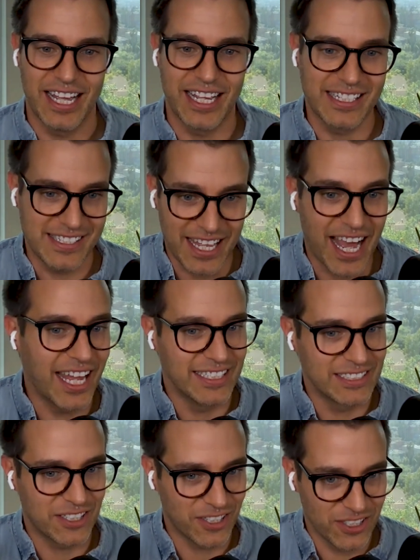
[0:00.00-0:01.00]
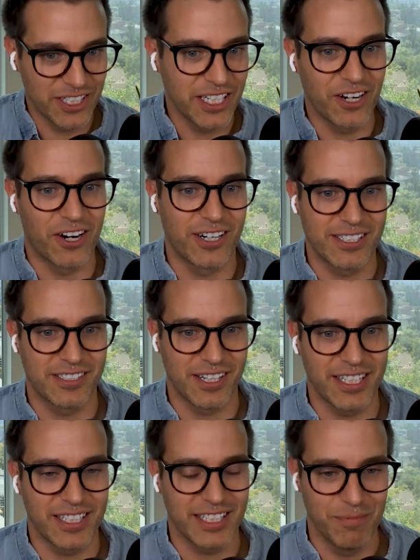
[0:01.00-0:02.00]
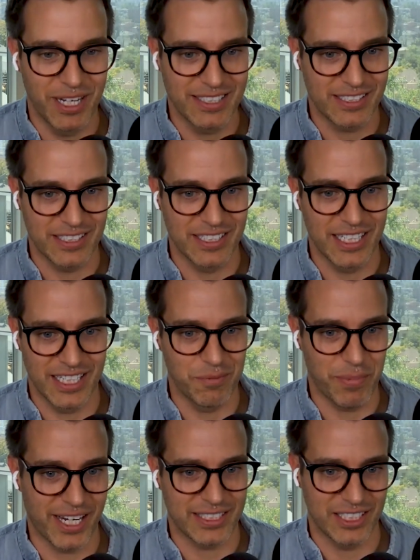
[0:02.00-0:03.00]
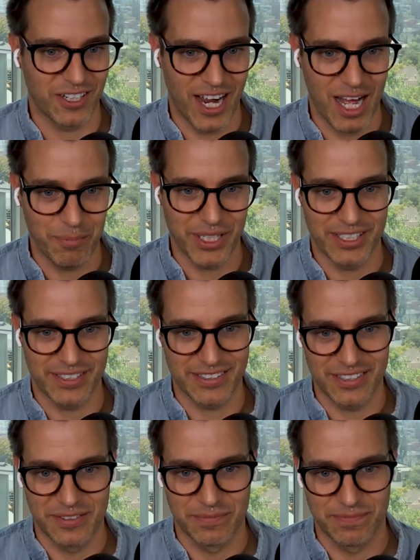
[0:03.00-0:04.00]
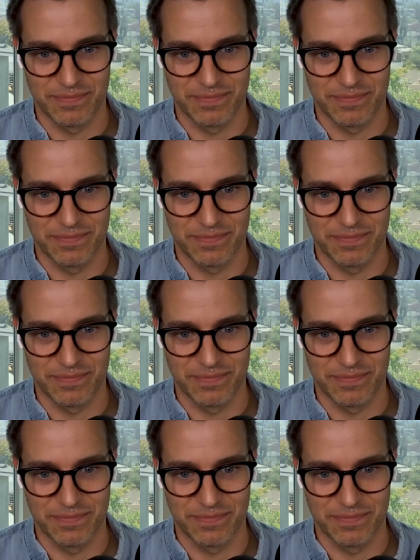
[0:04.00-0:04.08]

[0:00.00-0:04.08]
Is that hurting our psyche mentally and impacting our happiness?